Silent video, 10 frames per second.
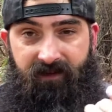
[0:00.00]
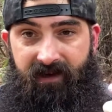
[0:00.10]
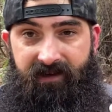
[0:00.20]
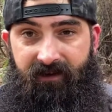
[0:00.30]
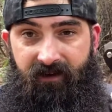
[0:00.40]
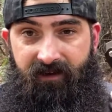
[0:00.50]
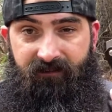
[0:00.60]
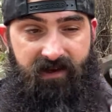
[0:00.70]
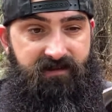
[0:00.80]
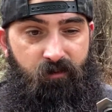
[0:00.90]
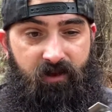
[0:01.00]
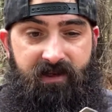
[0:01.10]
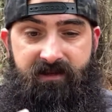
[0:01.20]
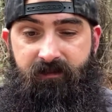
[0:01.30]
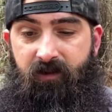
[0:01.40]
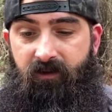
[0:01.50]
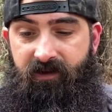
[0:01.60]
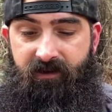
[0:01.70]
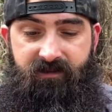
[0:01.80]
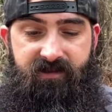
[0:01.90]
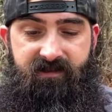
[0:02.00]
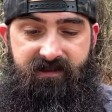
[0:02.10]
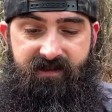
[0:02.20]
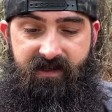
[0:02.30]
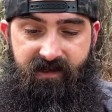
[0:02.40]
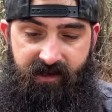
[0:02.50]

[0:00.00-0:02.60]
to dig around and find some more keys to put on here just to see